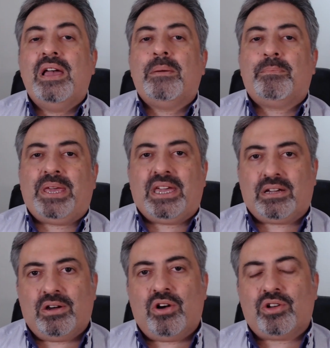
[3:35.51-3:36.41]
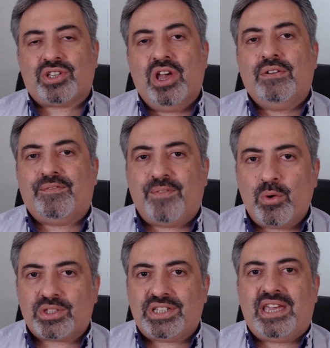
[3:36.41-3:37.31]
because
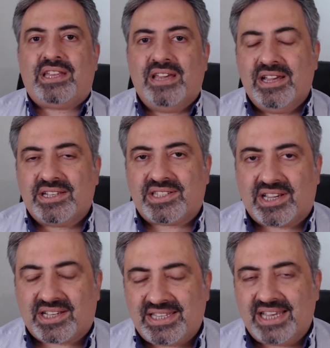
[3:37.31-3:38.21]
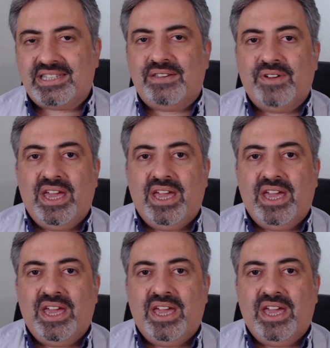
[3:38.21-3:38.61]
14 successive